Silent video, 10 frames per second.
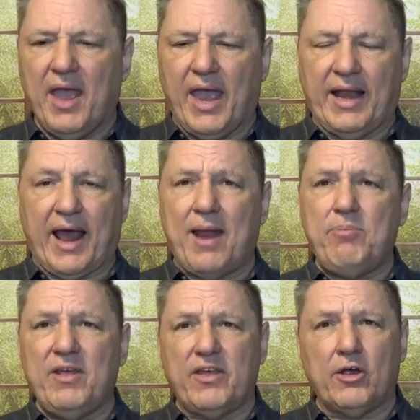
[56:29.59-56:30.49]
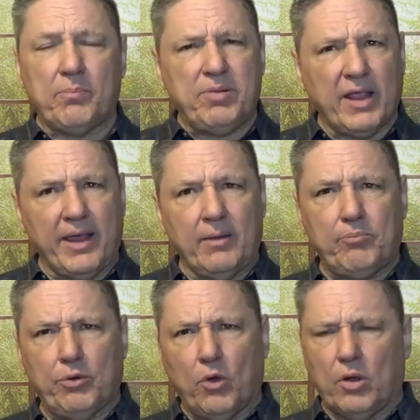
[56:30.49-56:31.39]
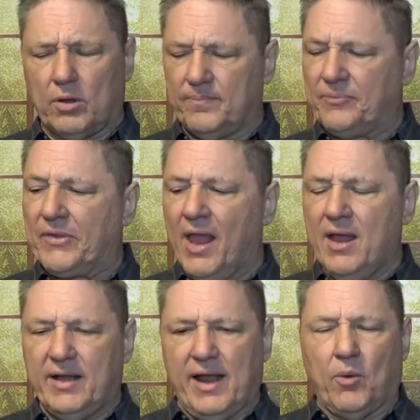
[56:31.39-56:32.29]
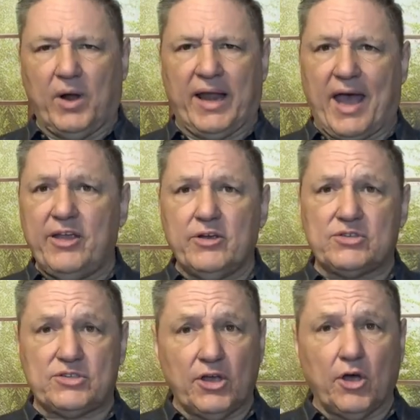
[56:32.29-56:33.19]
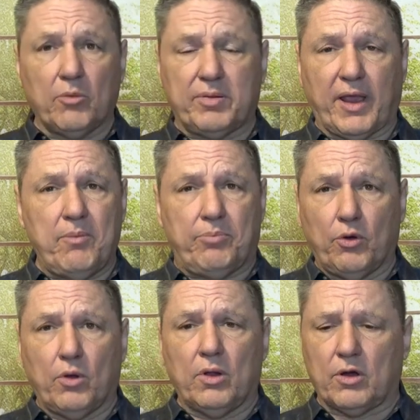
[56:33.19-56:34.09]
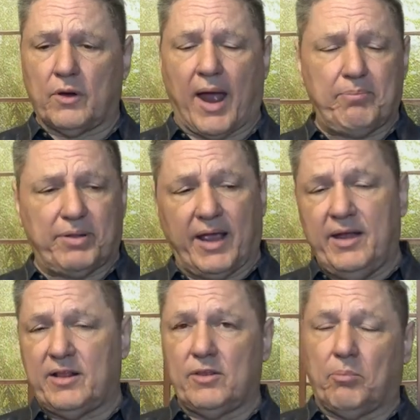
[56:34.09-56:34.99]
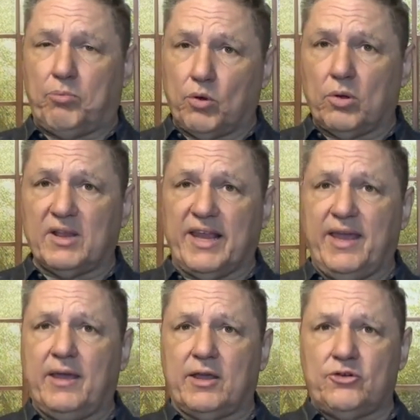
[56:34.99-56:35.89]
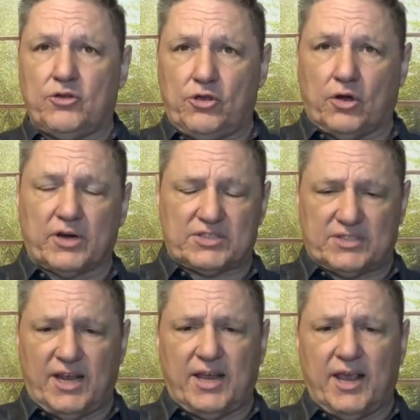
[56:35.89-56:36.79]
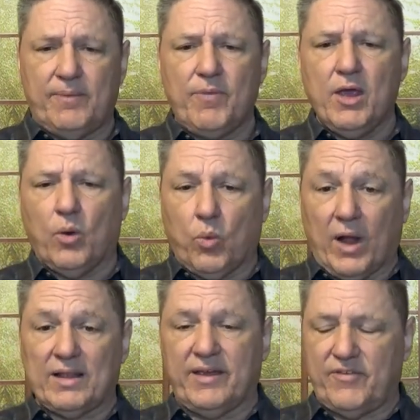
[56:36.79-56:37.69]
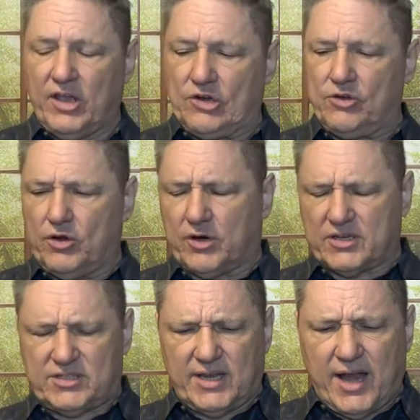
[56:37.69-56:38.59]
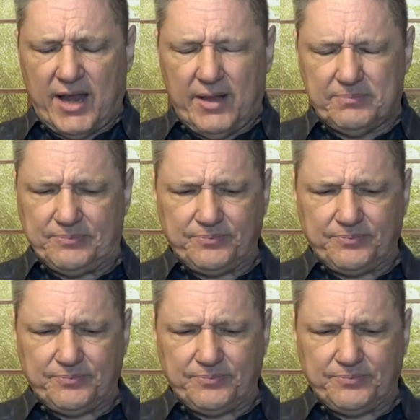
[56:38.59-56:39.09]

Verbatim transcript: And I'd be there playing pool. Now, when I used to go play pool, or I played in the pool league in New York City while living in New York City,